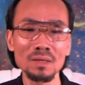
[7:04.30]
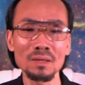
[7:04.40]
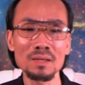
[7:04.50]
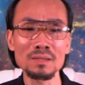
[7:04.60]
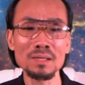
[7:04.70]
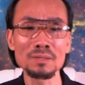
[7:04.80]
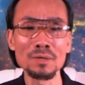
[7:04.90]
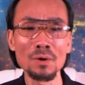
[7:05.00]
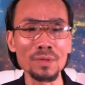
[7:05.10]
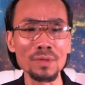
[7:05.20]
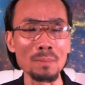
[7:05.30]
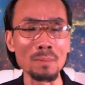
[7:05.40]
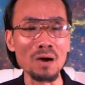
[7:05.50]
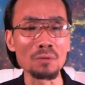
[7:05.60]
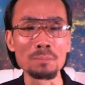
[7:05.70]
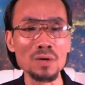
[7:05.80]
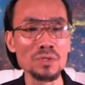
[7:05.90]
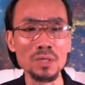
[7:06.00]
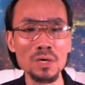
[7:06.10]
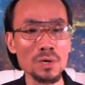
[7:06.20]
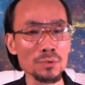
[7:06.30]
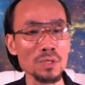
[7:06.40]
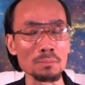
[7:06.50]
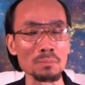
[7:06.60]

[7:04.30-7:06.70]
It is nothing about persecution,